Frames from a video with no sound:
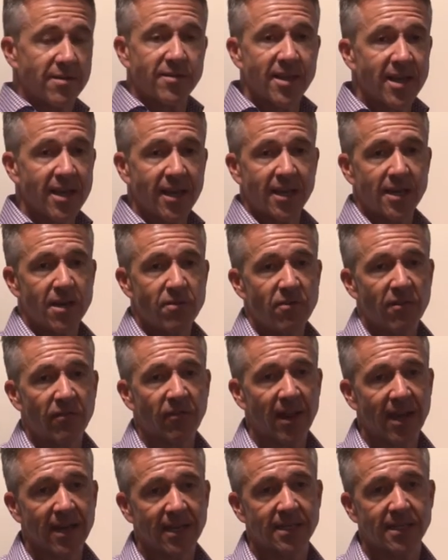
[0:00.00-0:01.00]
thinking, and
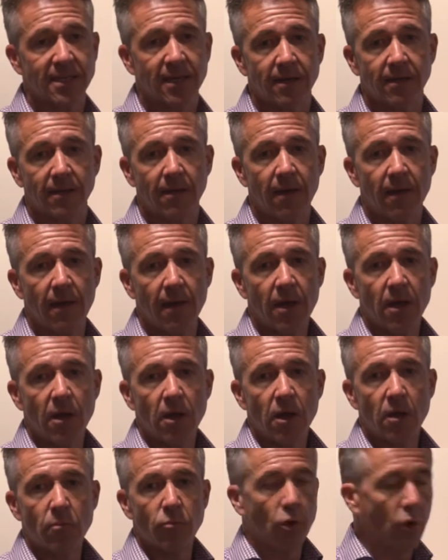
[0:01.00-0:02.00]
reflecting.
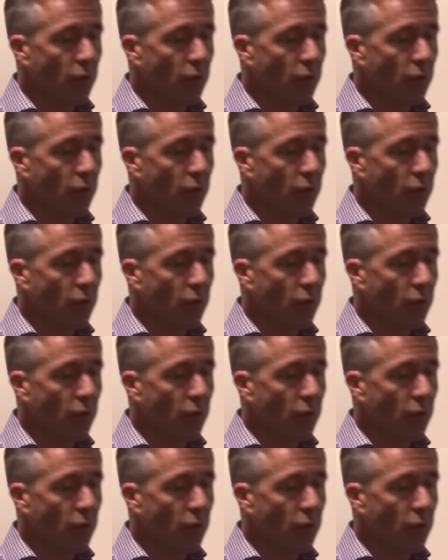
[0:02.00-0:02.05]
But